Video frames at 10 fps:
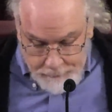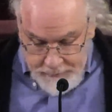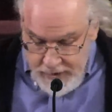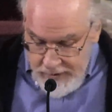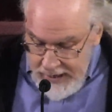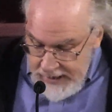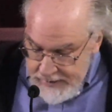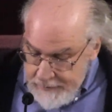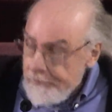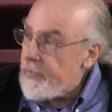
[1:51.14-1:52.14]
Don't
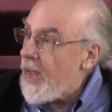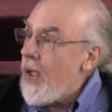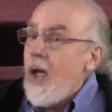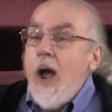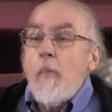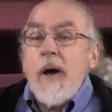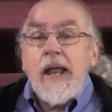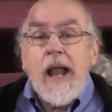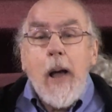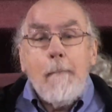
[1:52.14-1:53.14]
ask.
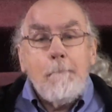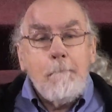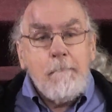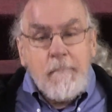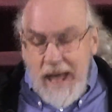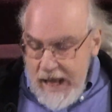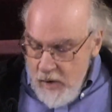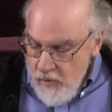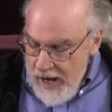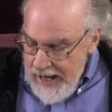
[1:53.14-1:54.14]
But Meg
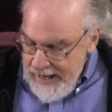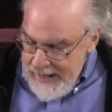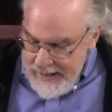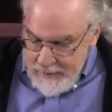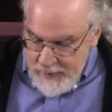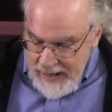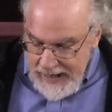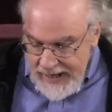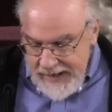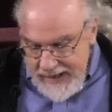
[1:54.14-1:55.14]
Ryan
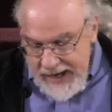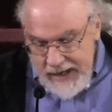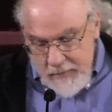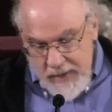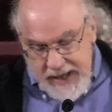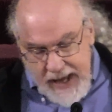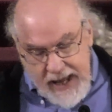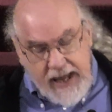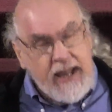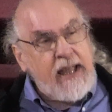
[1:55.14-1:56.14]
playing Kate
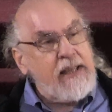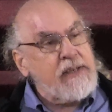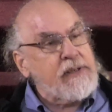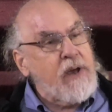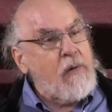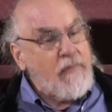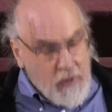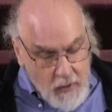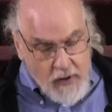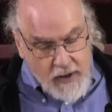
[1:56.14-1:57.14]
McKay. And so, of
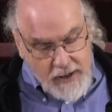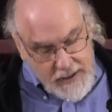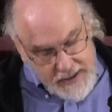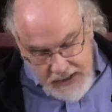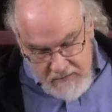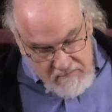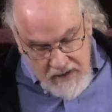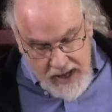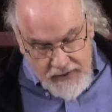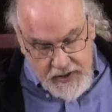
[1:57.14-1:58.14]
course,
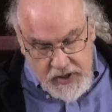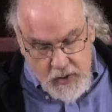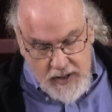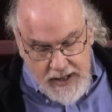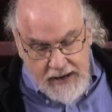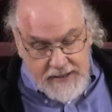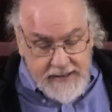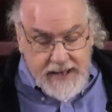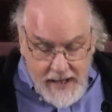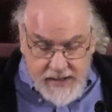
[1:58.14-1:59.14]
the Duke announces
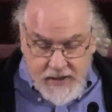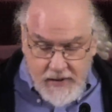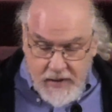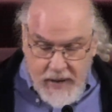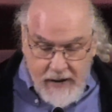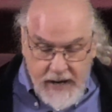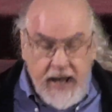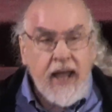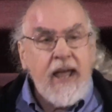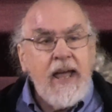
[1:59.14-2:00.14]
that he's going to
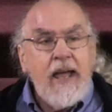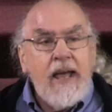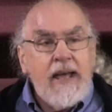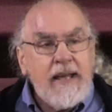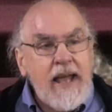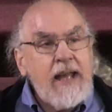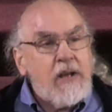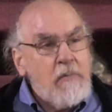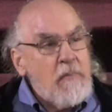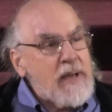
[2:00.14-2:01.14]
marry
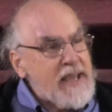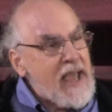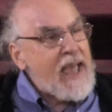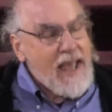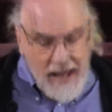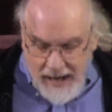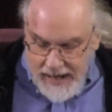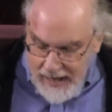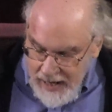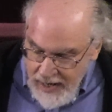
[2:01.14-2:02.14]
Kate
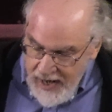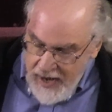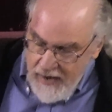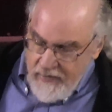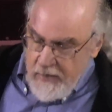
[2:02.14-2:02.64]
McKay of the